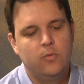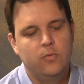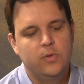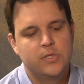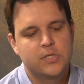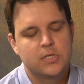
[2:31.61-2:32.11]

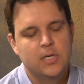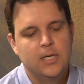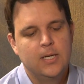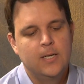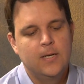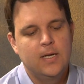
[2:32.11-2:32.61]
Which
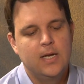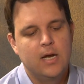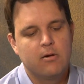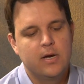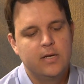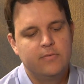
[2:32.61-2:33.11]
an
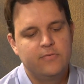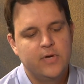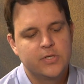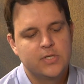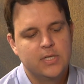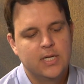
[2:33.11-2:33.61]
area of
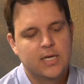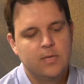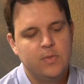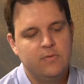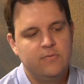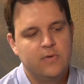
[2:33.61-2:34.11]
functioning that
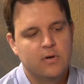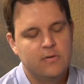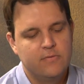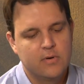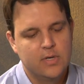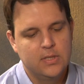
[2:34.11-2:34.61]
can be very,
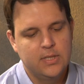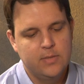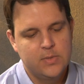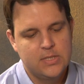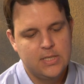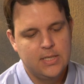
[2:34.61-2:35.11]
very
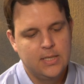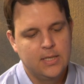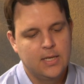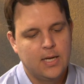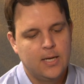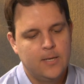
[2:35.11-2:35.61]

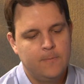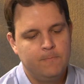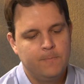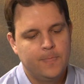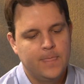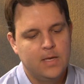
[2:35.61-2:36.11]
limiting,
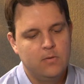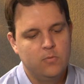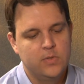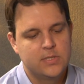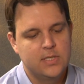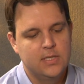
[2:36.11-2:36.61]
and
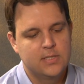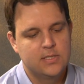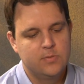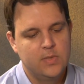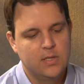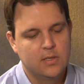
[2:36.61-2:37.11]
we see this
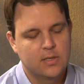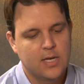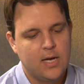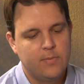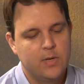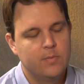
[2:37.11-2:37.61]
as being a
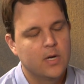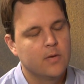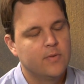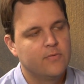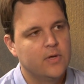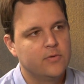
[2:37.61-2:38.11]
common
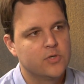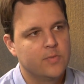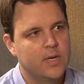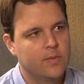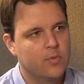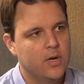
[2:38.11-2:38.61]
impairment following
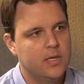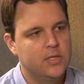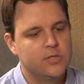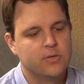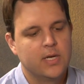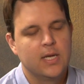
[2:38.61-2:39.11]
traumatic brain
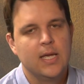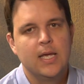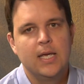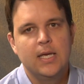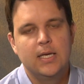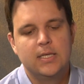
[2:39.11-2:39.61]
injury,
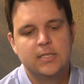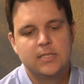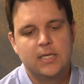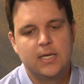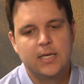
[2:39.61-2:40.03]
is